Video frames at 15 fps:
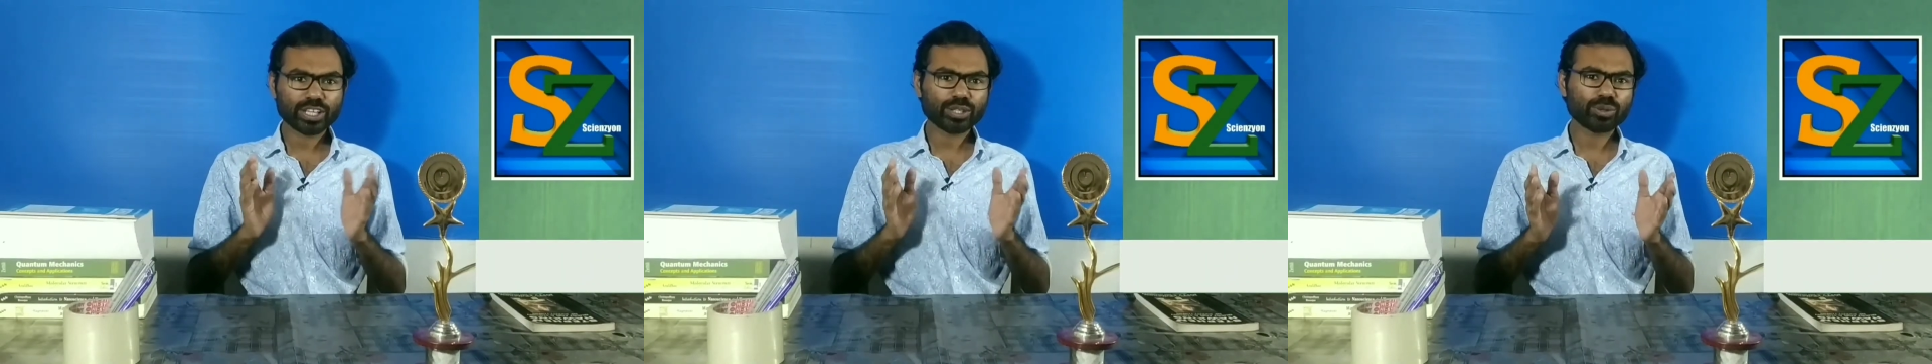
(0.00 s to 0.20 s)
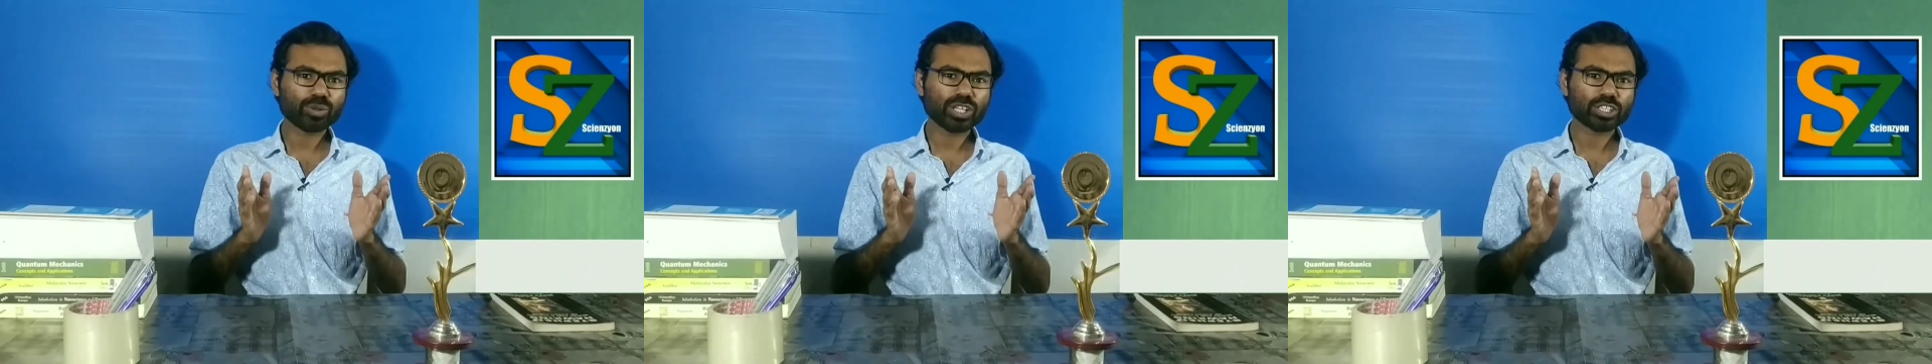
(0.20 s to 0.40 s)

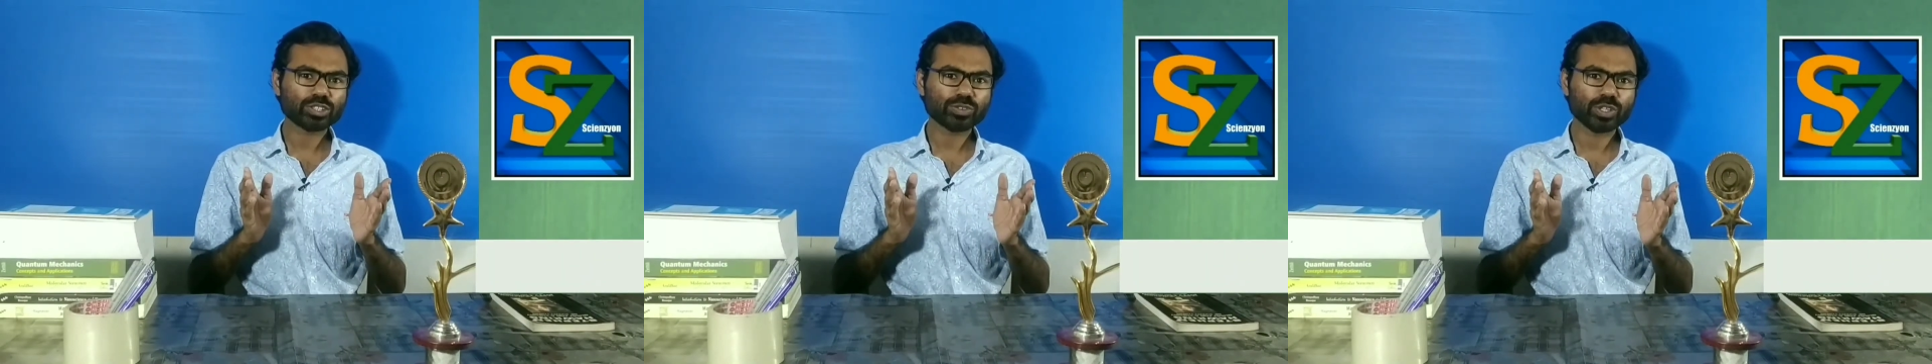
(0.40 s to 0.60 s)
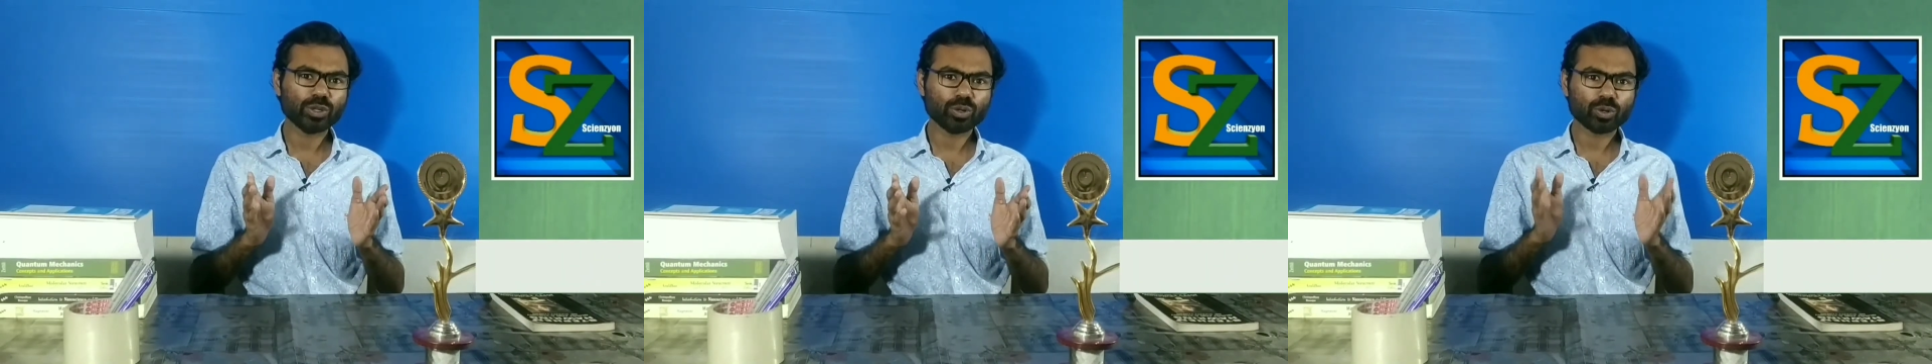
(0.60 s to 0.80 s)
In
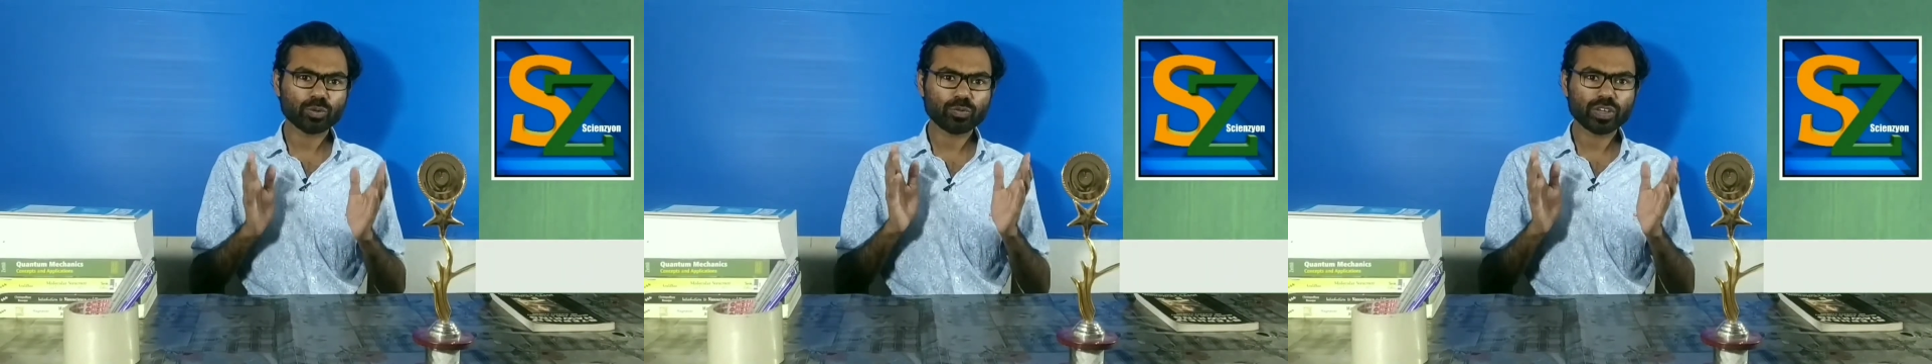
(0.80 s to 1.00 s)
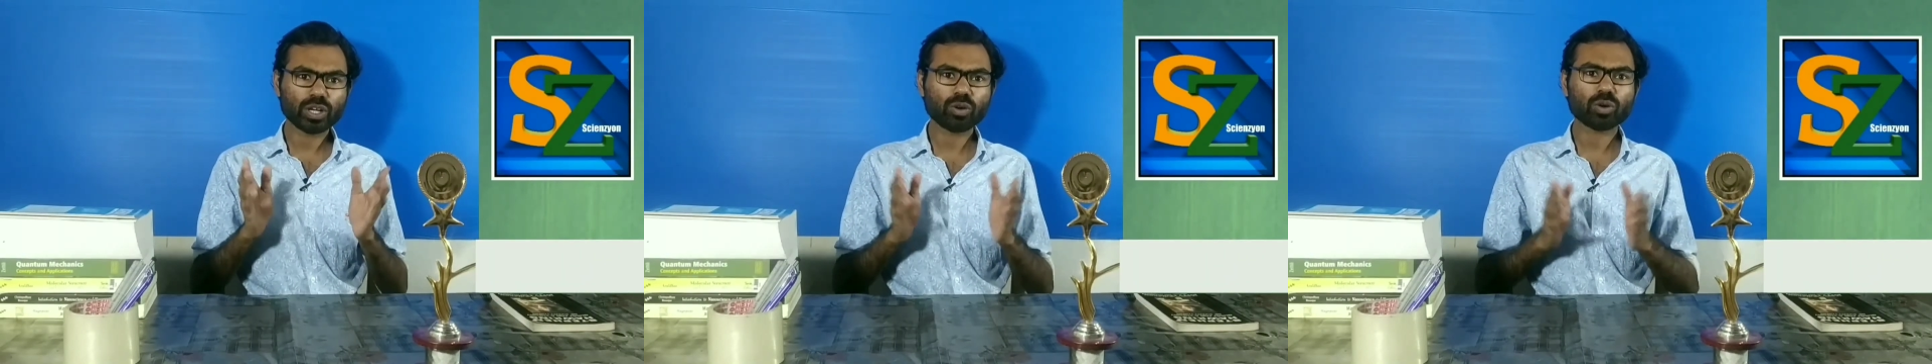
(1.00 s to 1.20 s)
today's video,
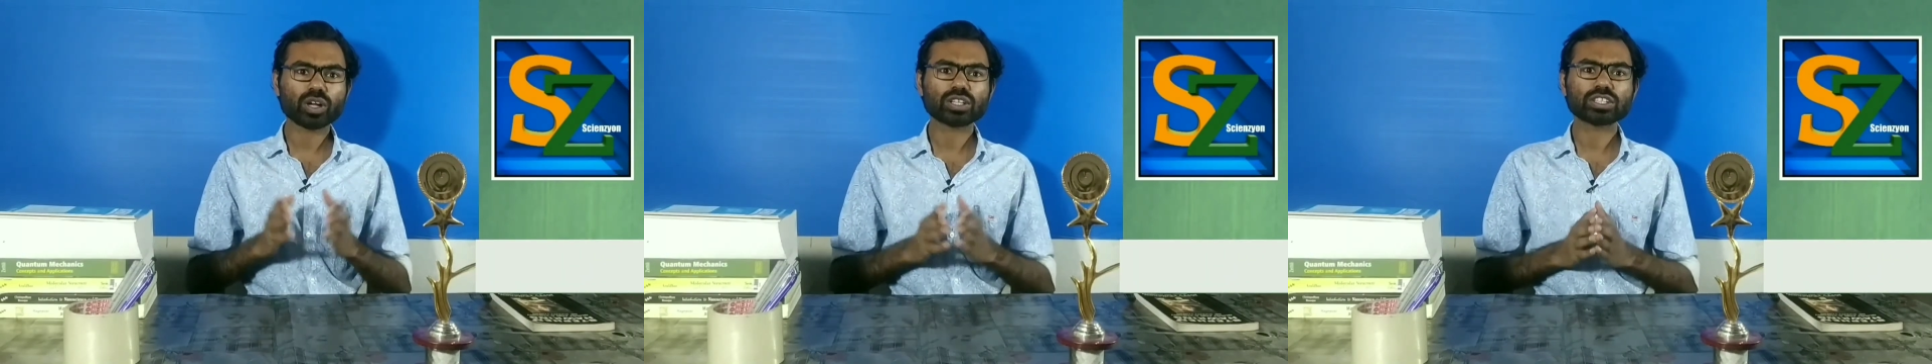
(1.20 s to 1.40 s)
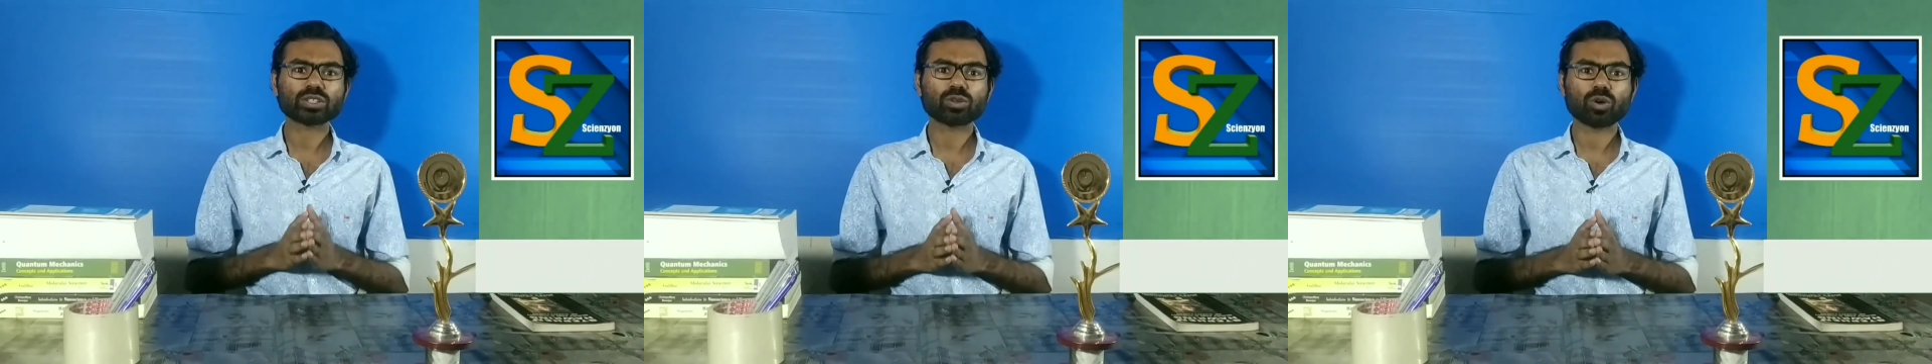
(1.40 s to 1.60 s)
we're
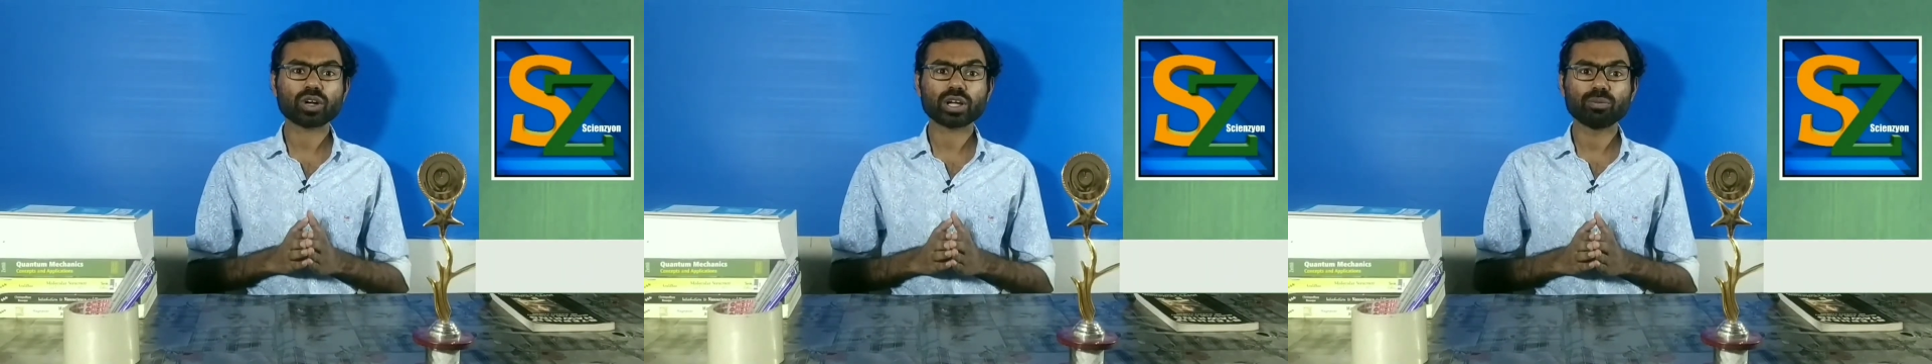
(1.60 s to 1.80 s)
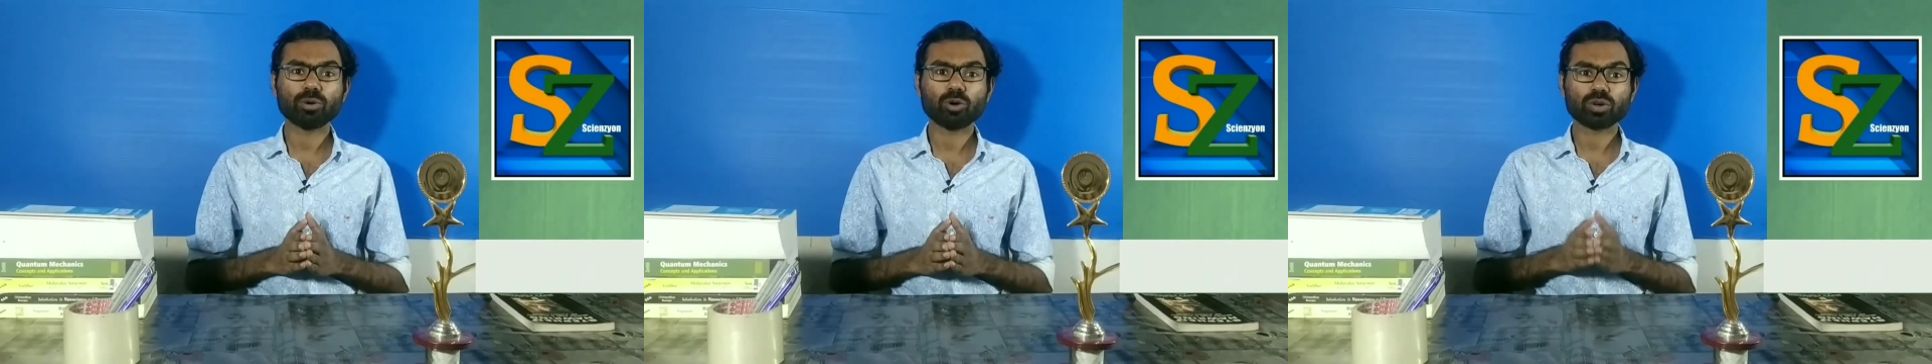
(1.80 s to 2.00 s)
gonna
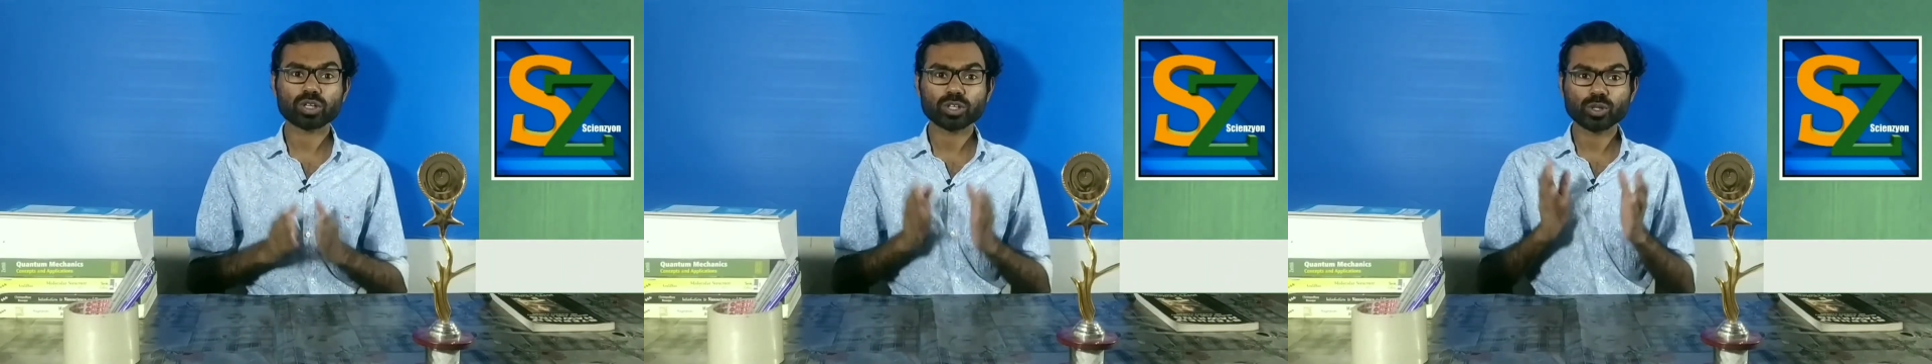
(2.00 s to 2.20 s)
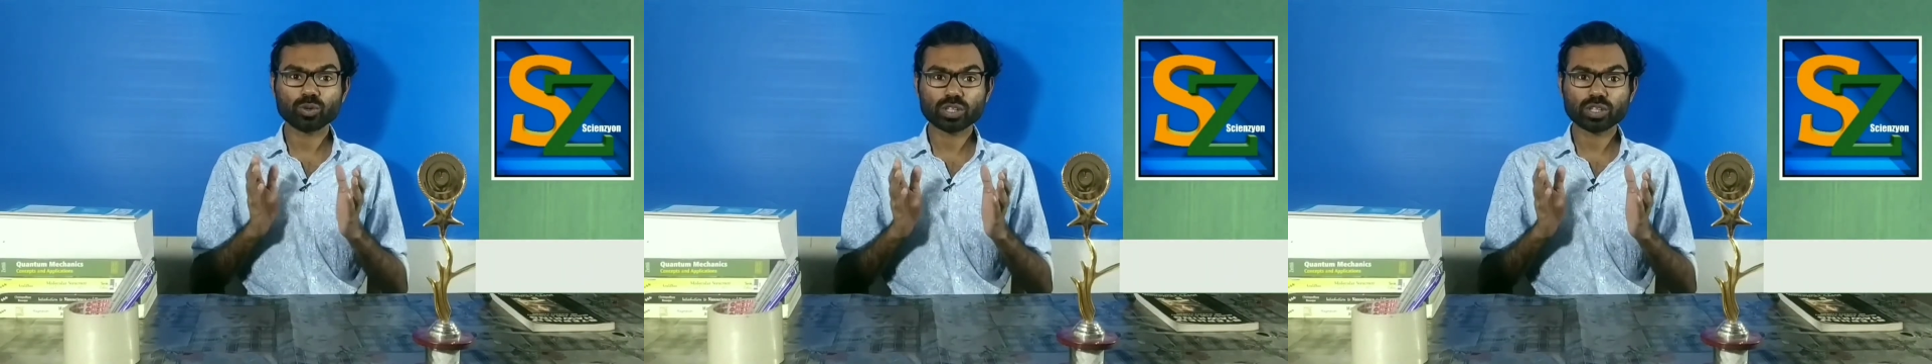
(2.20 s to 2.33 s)
talk about